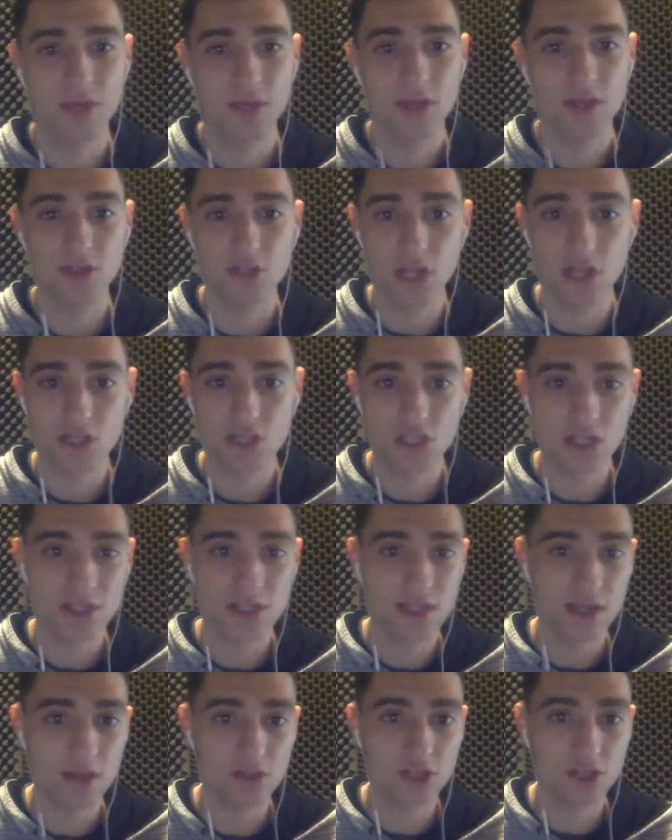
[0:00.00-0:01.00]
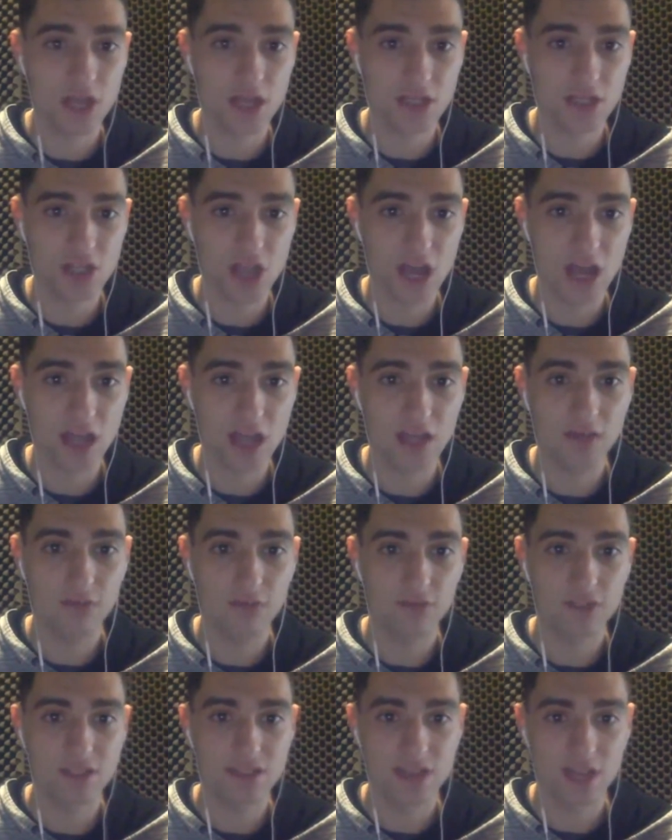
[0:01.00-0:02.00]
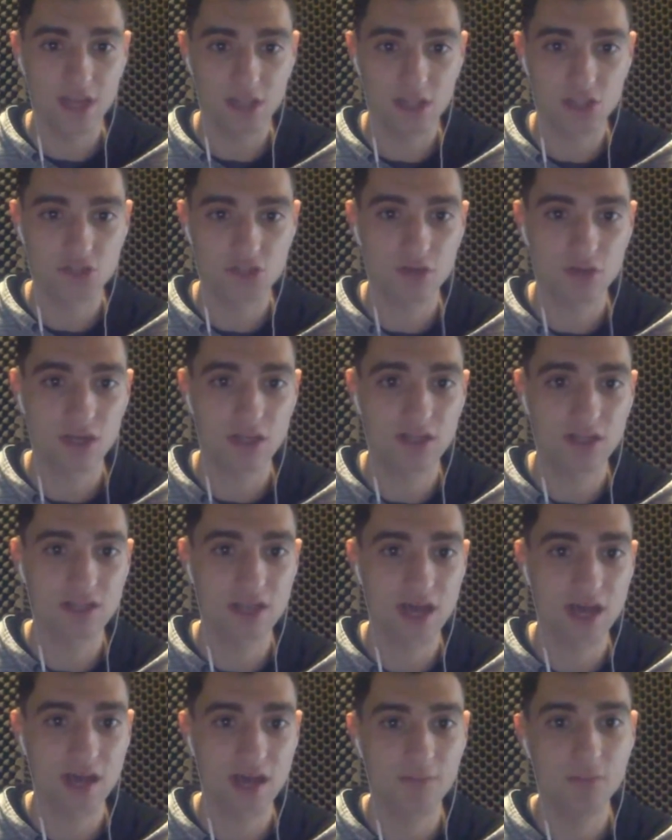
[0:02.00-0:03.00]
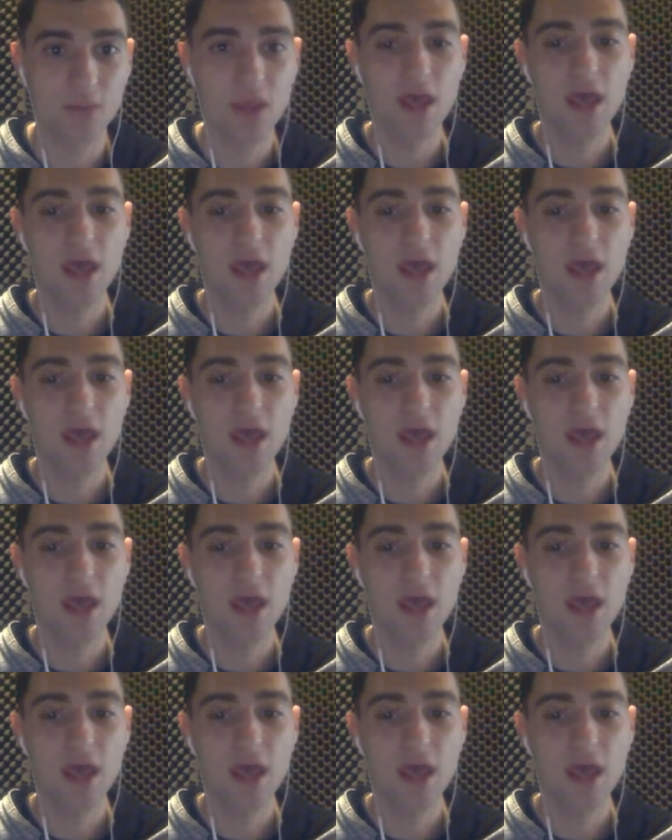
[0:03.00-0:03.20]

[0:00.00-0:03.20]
The Jets shut down Jay Ajayi for the second straight time.